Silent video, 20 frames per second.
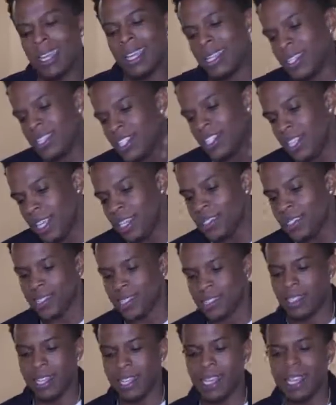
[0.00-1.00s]
Jesus
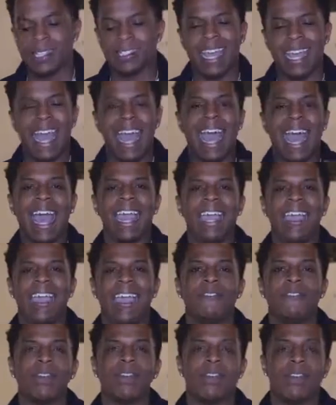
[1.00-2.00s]
says, I
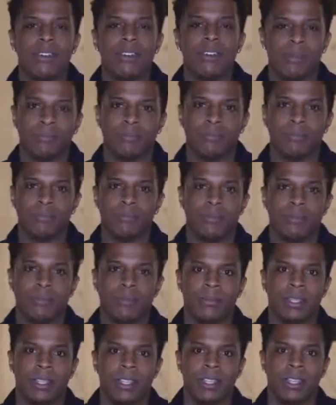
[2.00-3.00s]
have come
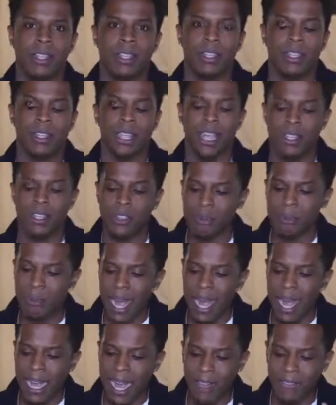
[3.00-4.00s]
that you
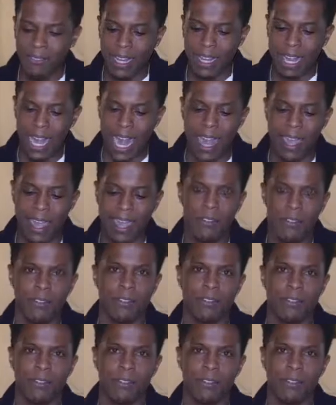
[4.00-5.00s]
might have life
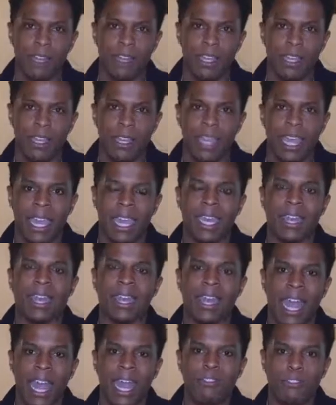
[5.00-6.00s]
and
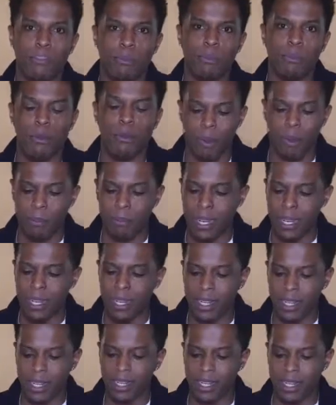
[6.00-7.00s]
life more
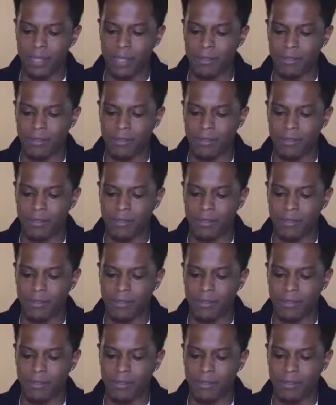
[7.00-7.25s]
abundantly.